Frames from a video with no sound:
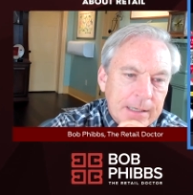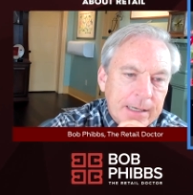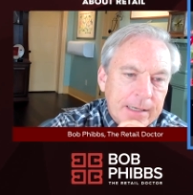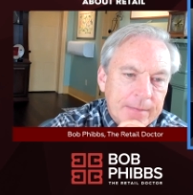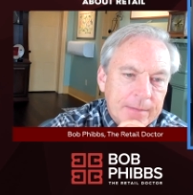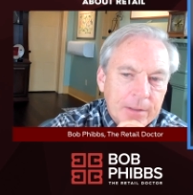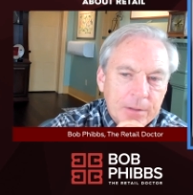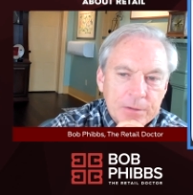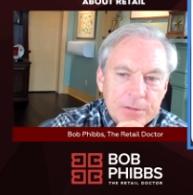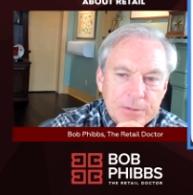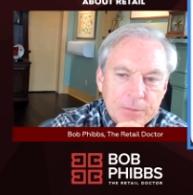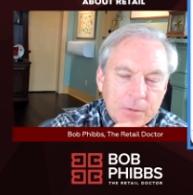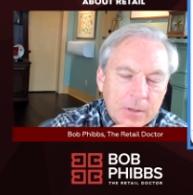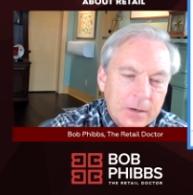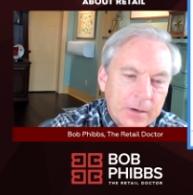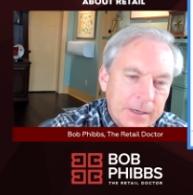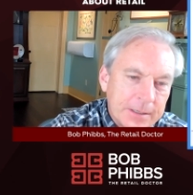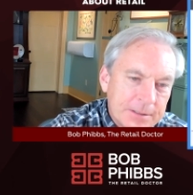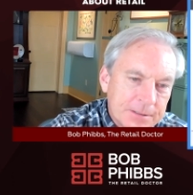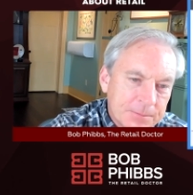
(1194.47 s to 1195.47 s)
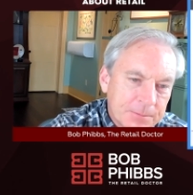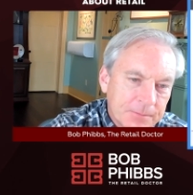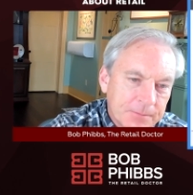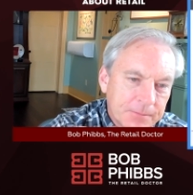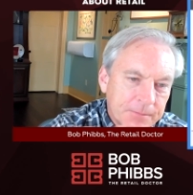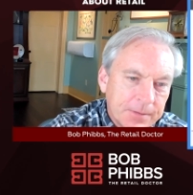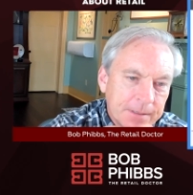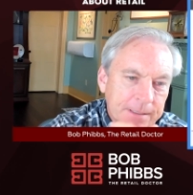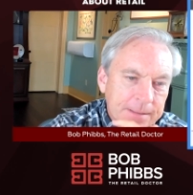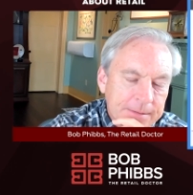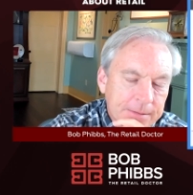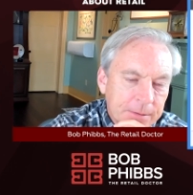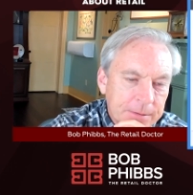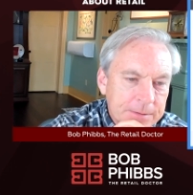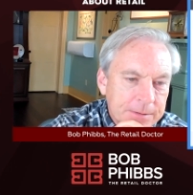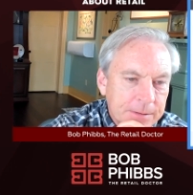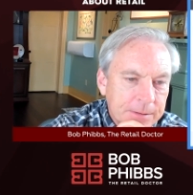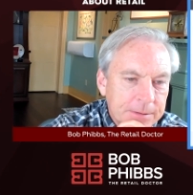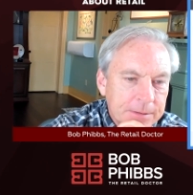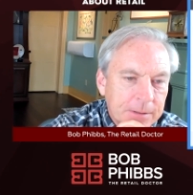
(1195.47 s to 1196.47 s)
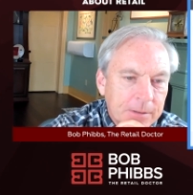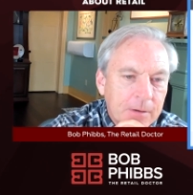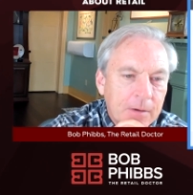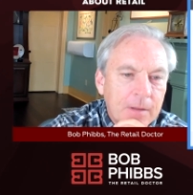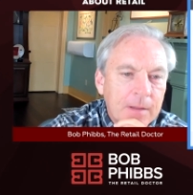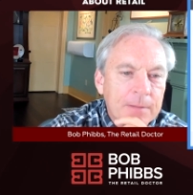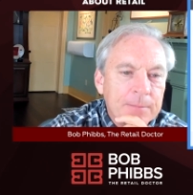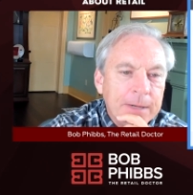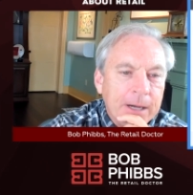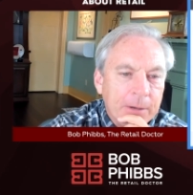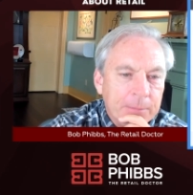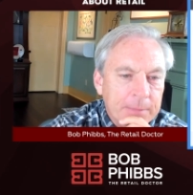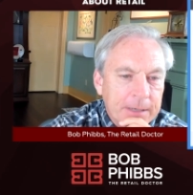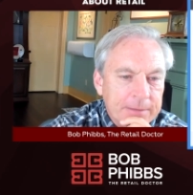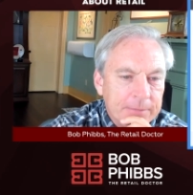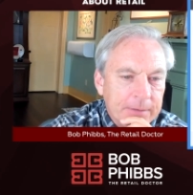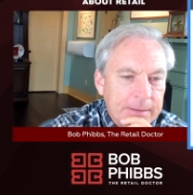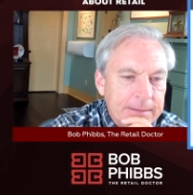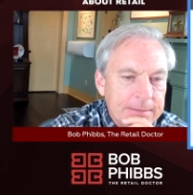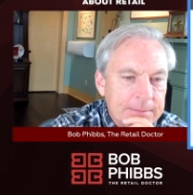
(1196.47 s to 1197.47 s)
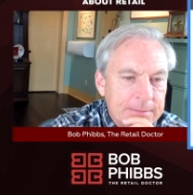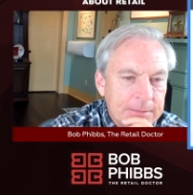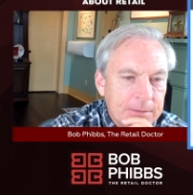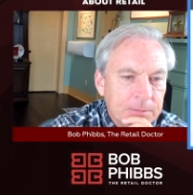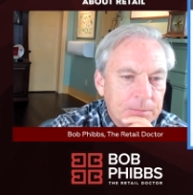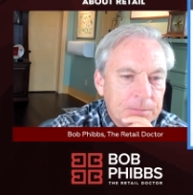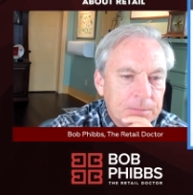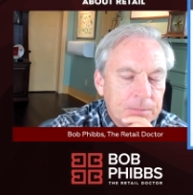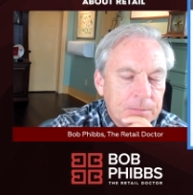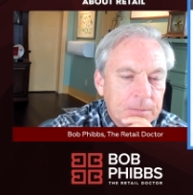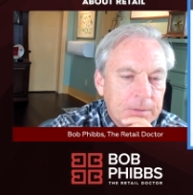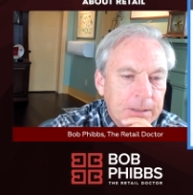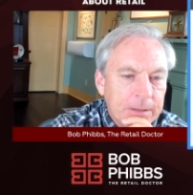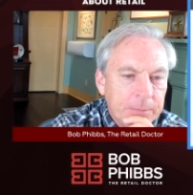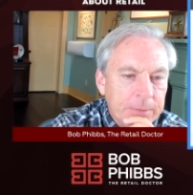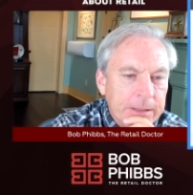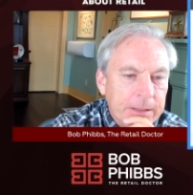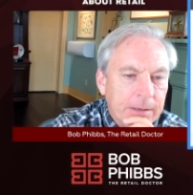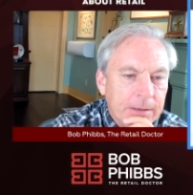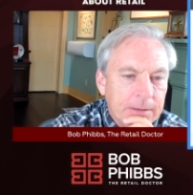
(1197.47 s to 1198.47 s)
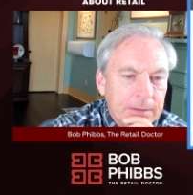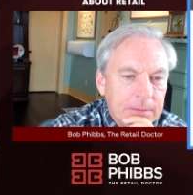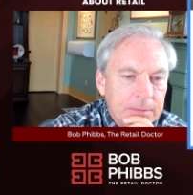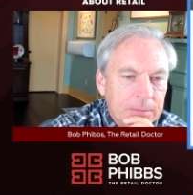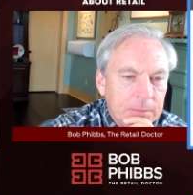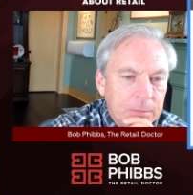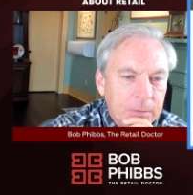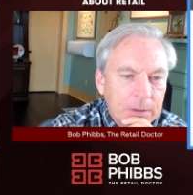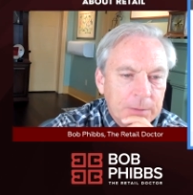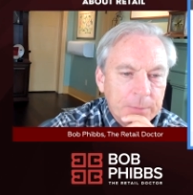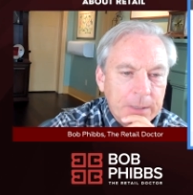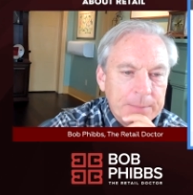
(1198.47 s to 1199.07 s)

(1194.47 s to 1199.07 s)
and those who are, I just think it's always good to call them out, my friend. So here we are. What right.